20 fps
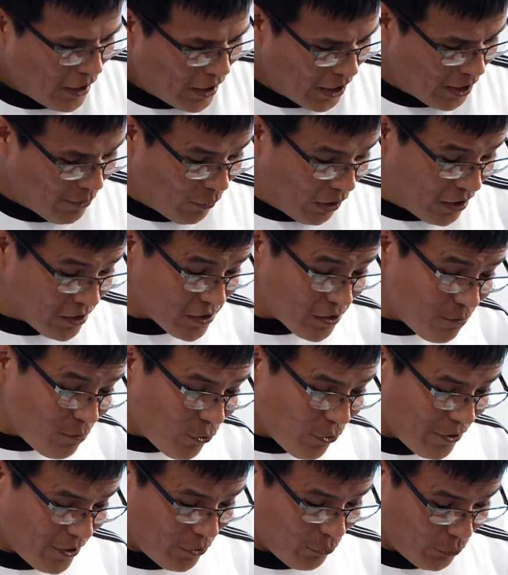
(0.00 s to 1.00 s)
I'm also
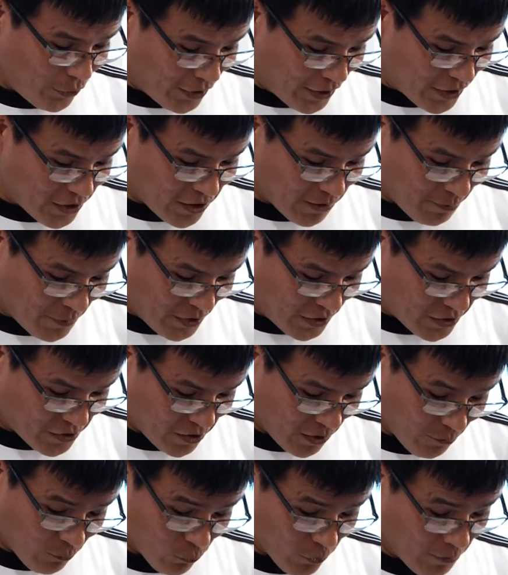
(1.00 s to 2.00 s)
more than willing to be
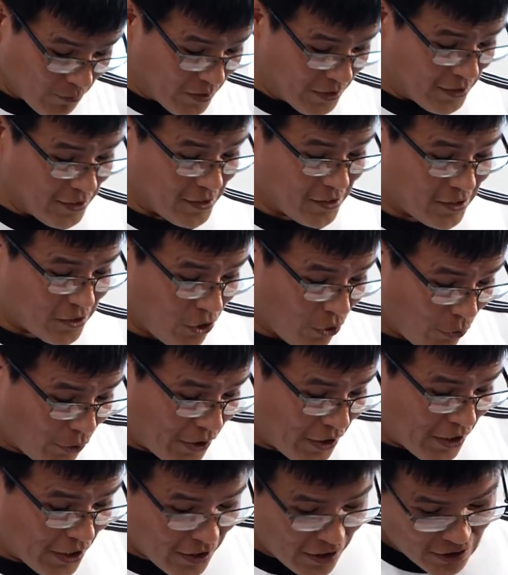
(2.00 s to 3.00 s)
some woman's
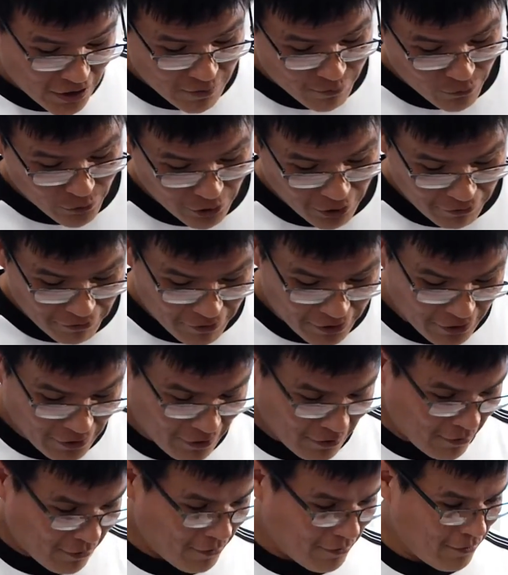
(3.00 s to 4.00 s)
token Indian
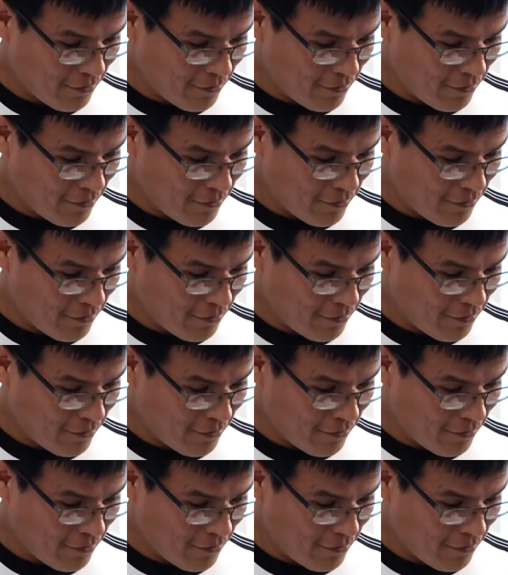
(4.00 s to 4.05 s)
boyfriend.